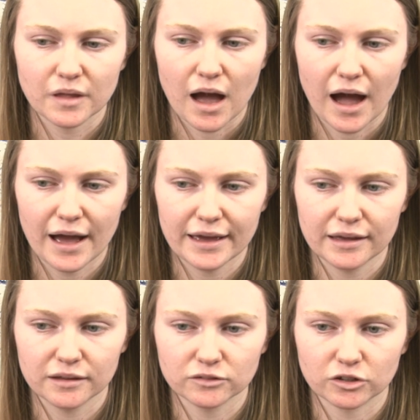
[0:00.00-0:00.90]

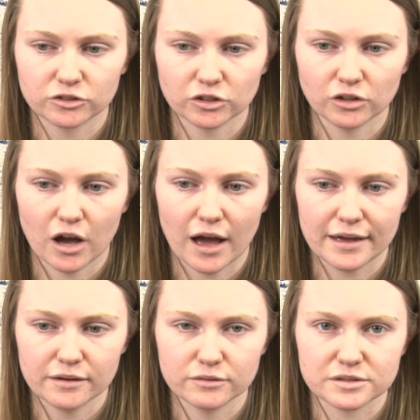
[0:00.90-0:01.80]
I learned a
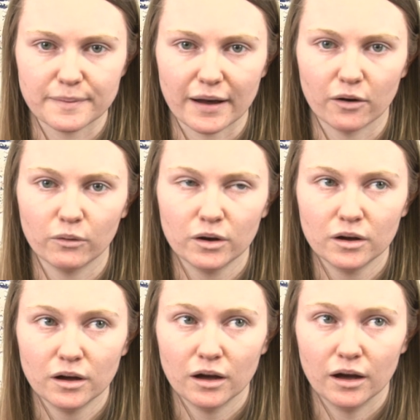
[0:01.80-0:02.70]
lot. It was about
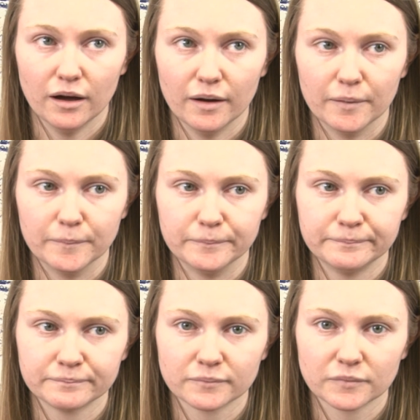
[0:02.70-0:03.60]

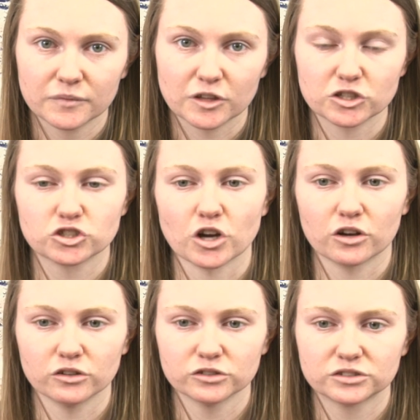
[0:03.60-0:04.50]
the
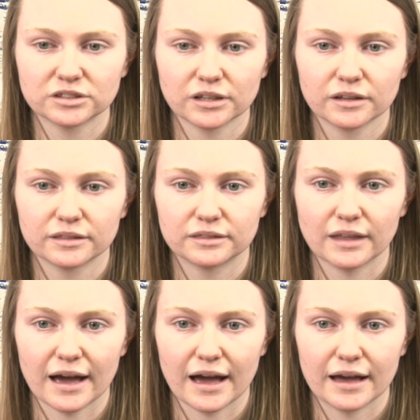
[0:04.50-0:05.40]
struggles
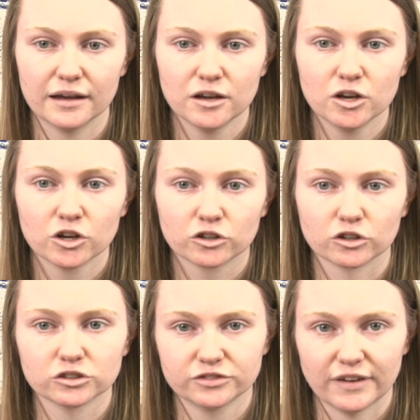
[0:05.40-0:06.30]
that
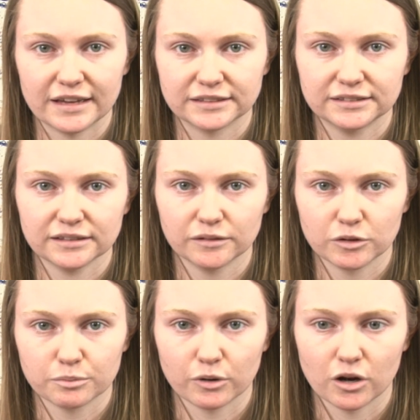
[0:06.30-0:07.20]
girls face dealing
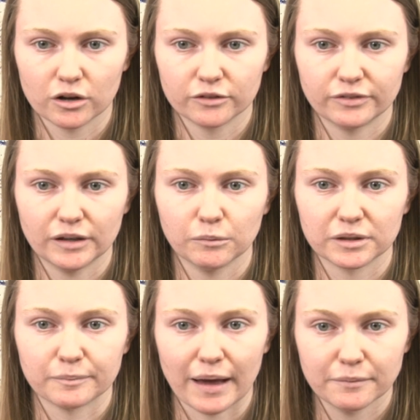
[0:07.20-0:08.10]
with pornography,
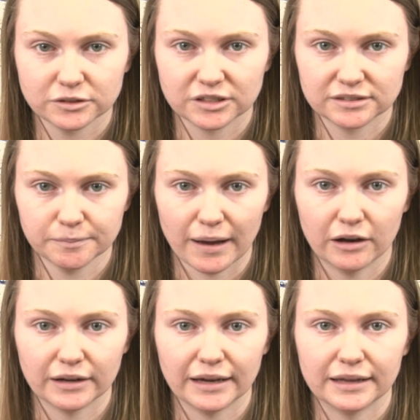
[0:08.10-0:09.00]
what the Bible says
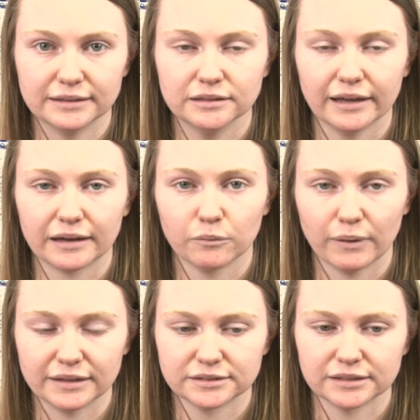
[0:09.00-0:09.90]
about it, and like
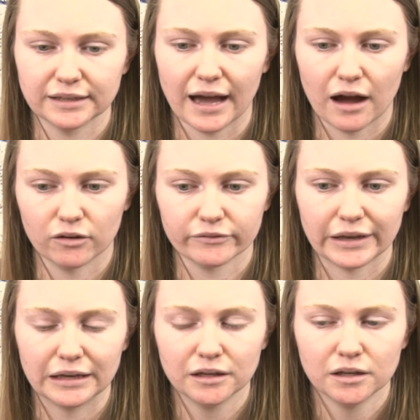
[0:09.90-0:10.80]
ways to get out of
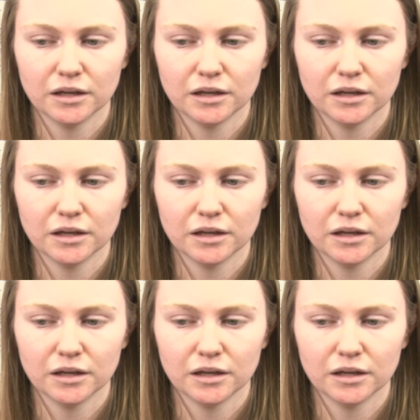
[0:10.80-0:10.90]
it.